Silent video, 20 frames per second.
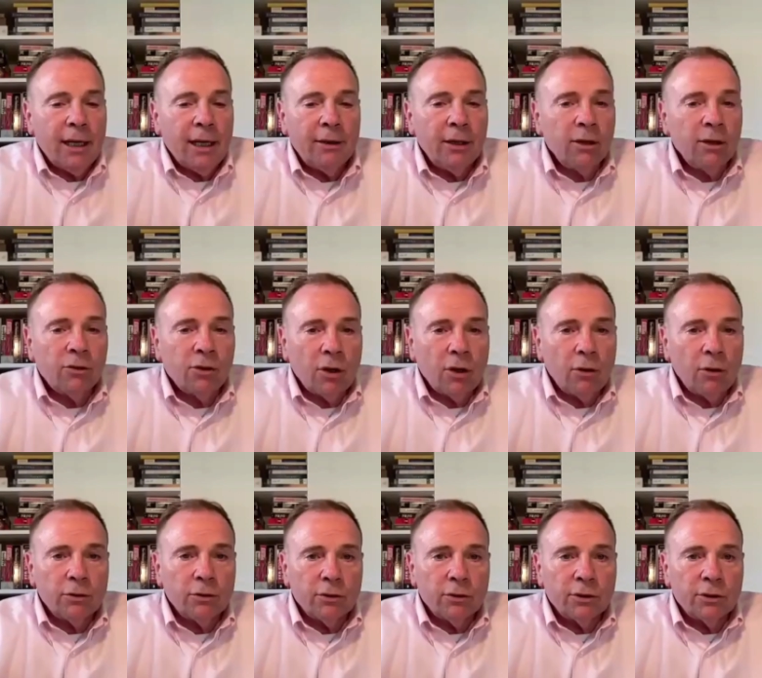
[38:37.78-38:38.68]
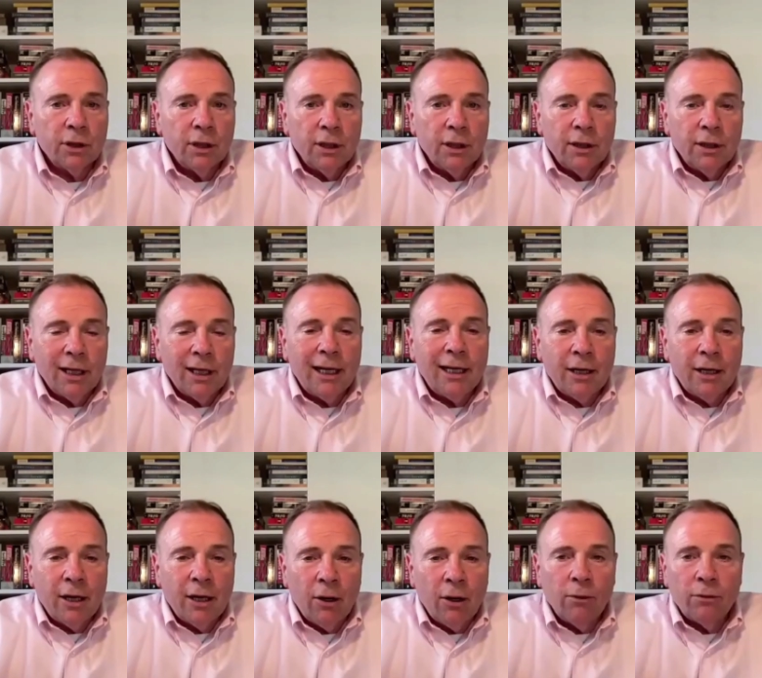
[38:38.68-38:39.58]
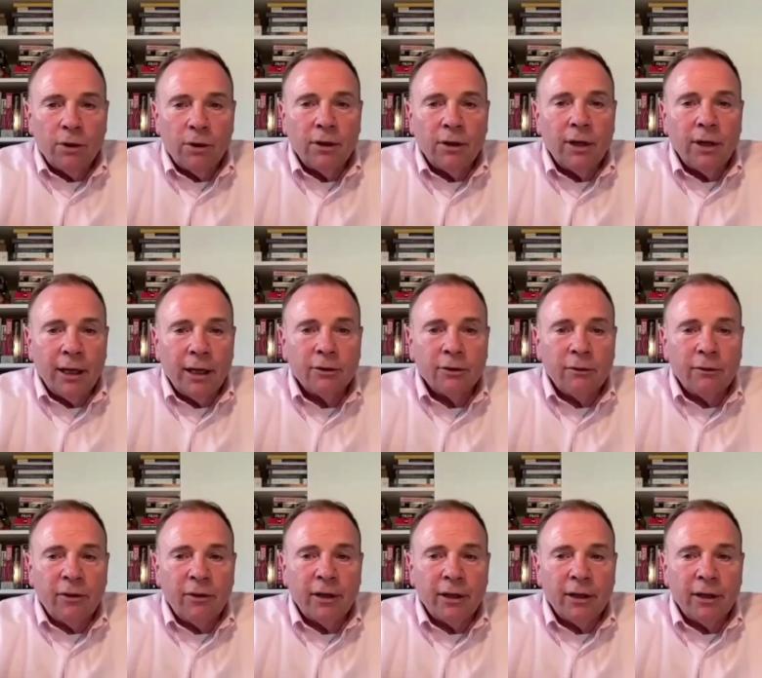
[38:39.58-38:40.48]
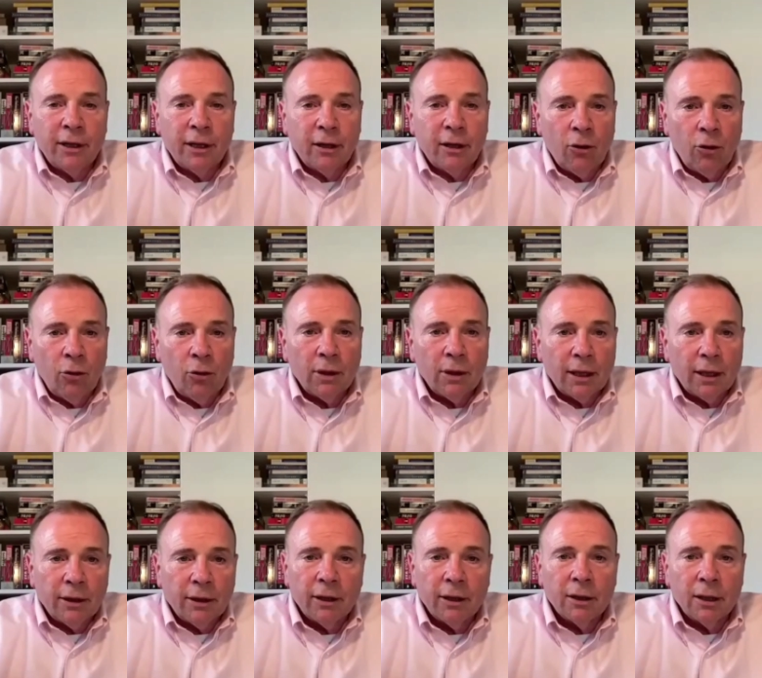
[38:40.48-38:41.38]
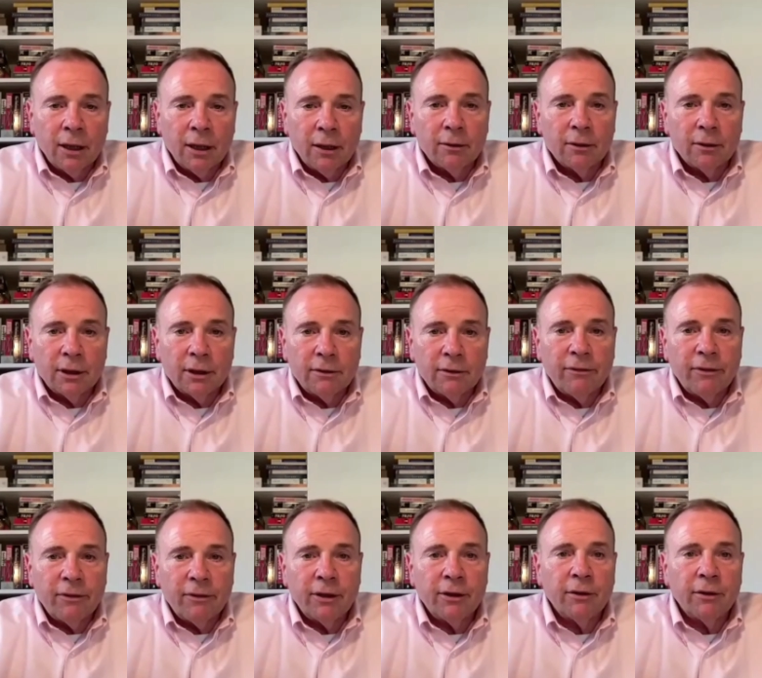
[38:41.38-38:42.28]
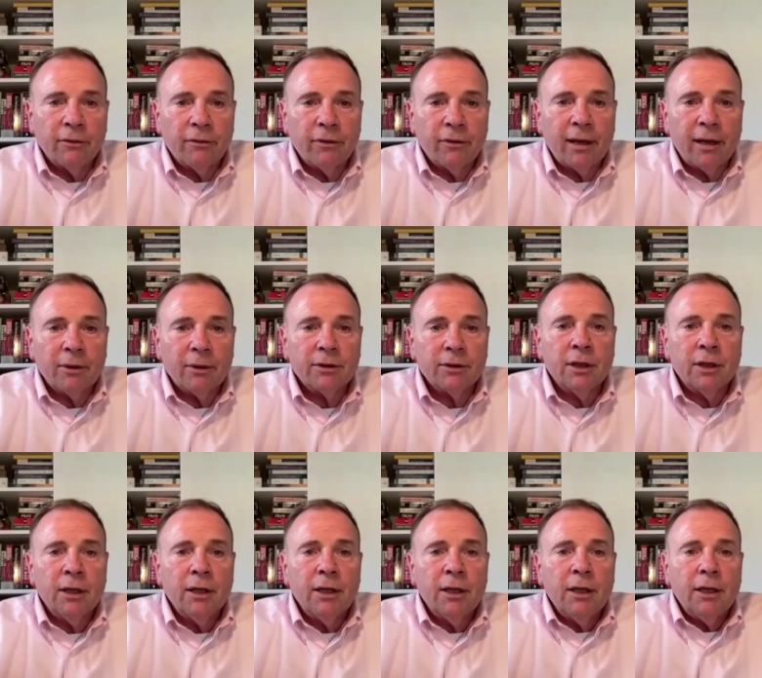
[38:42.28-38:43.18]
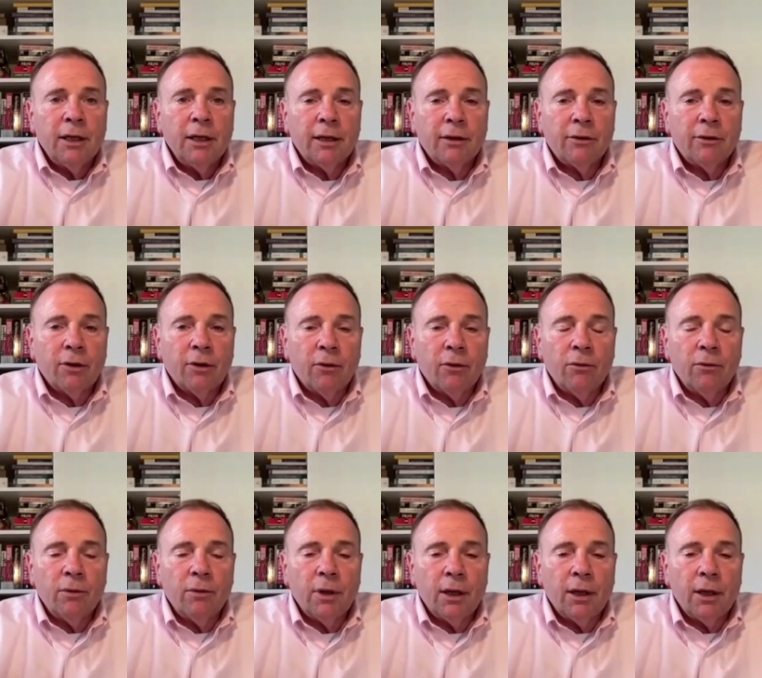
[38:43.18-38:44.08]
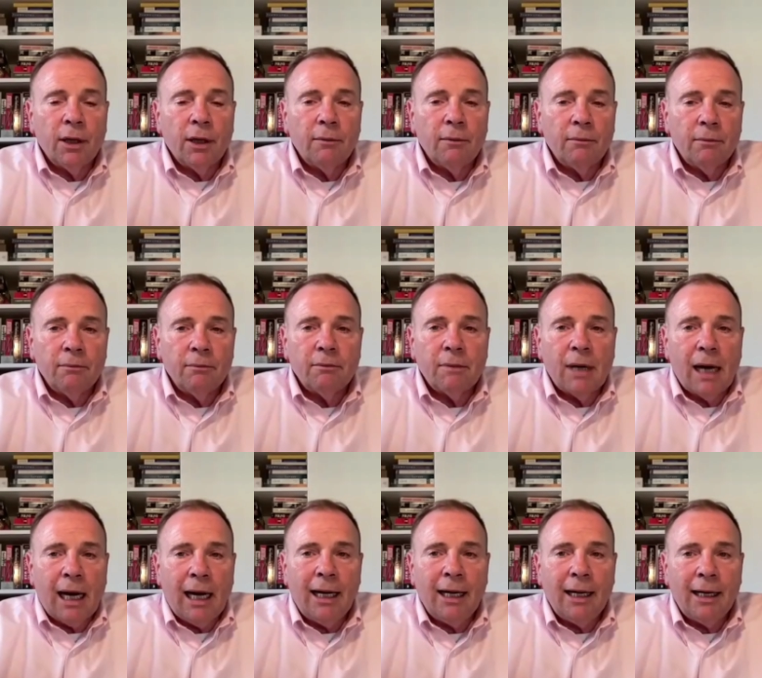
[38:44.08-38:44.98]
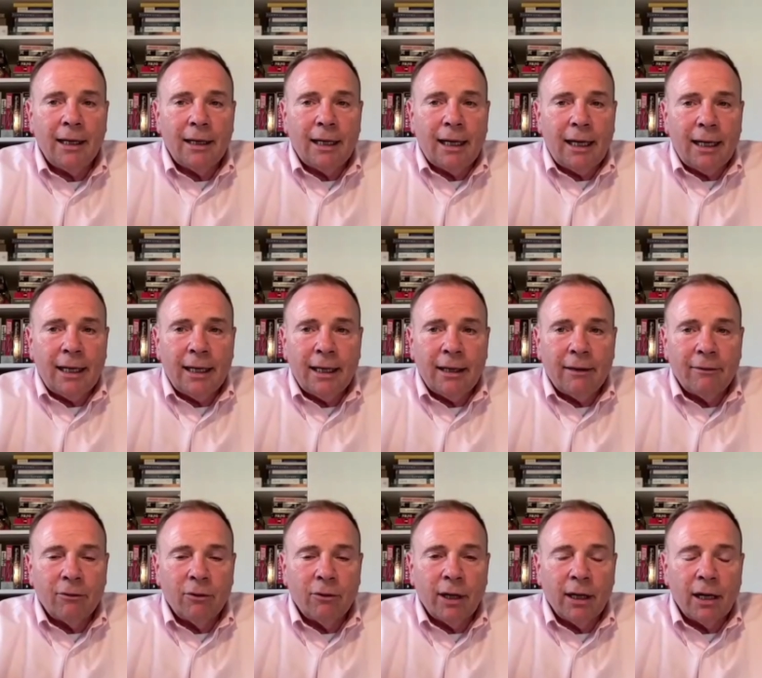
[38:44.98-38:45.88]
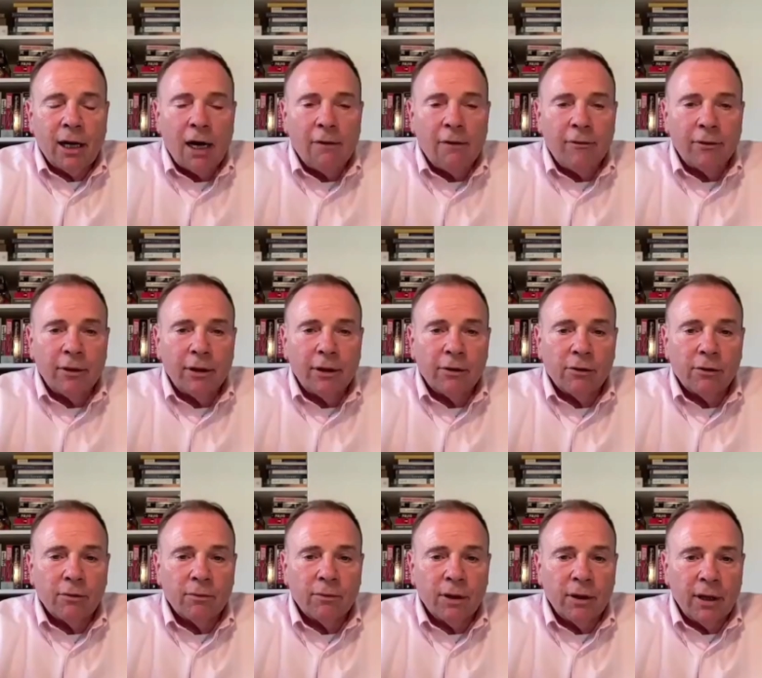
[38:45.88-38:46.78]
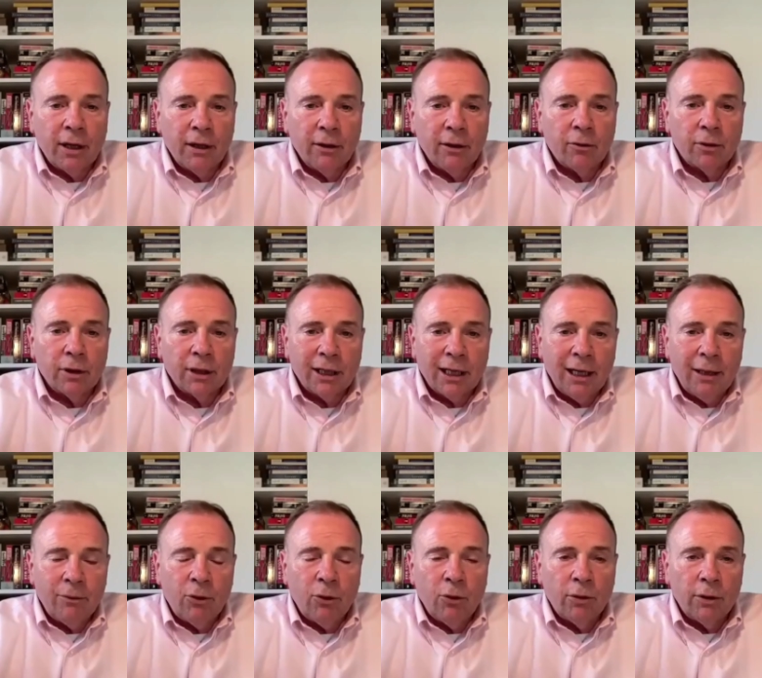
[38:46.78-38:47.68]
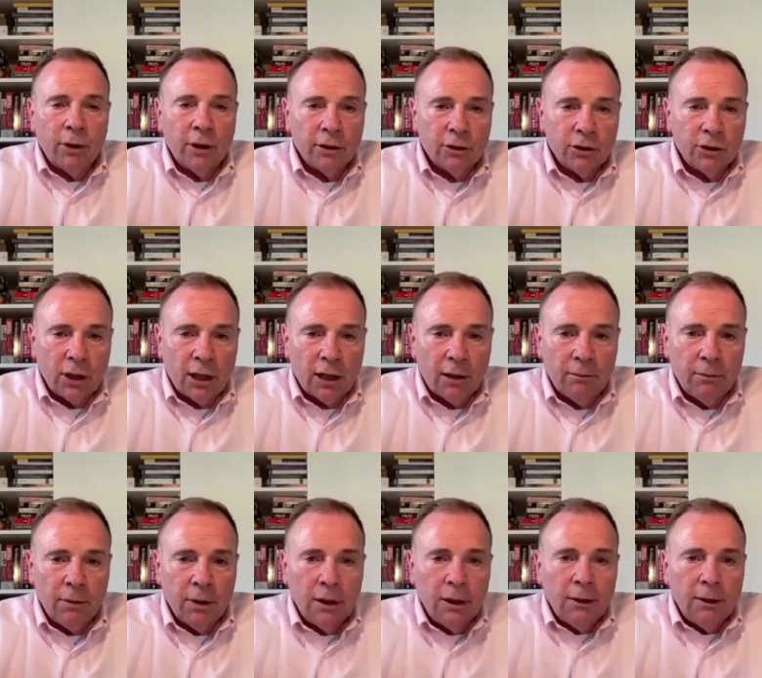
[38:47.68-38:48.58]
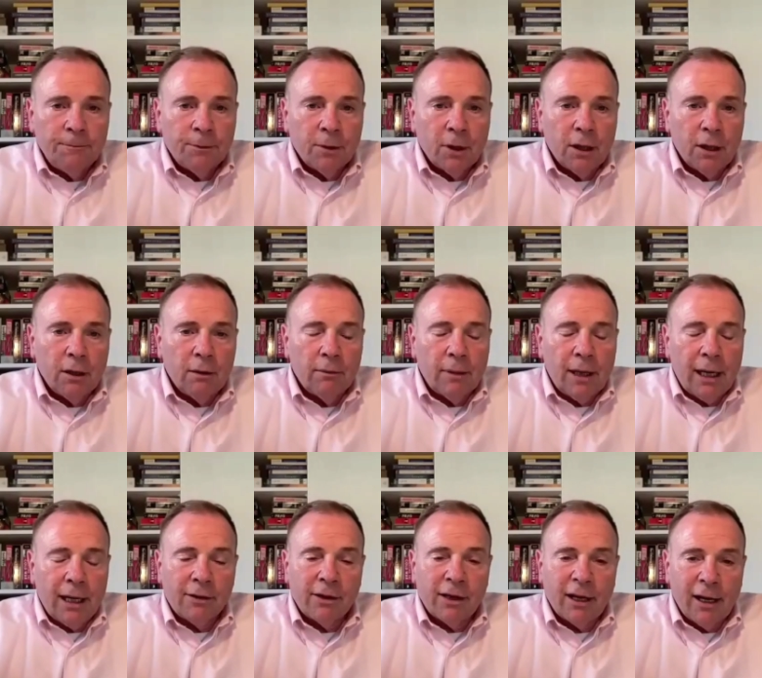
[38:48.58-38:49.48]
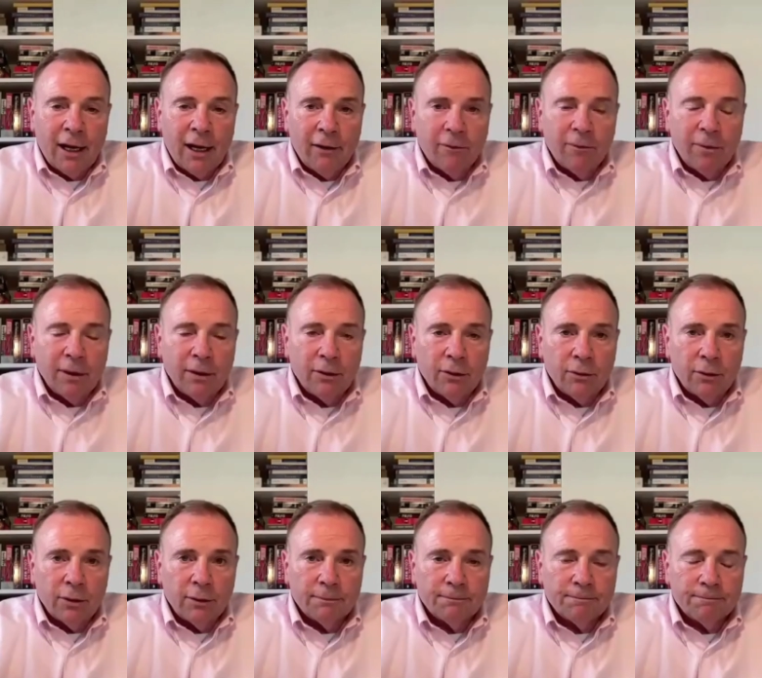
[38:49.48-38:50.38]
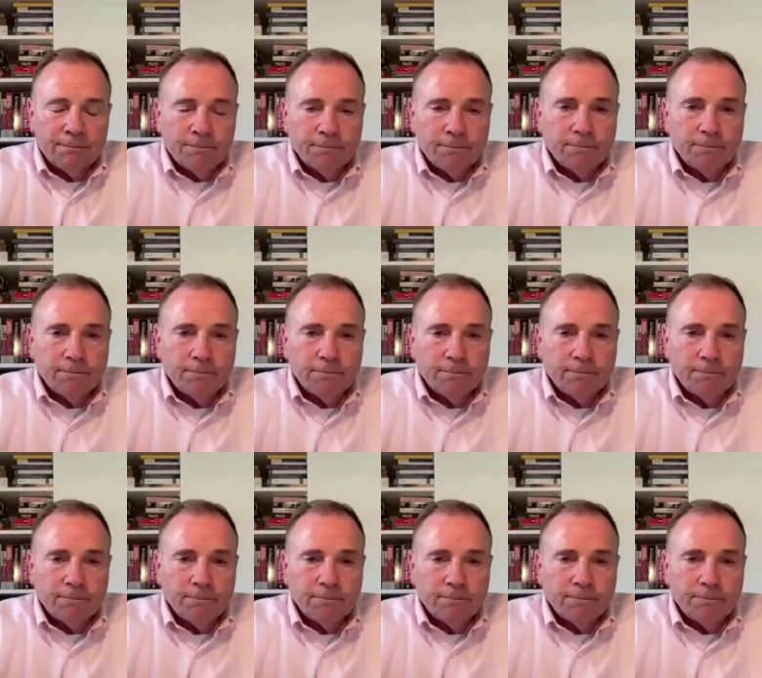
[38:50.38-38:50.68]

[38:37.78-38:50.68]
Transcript: And these soldiers, they know that they are defending their homeland. They're literally defending their families. And so I have great confidence that they are going to keep doing their job as they have been doing.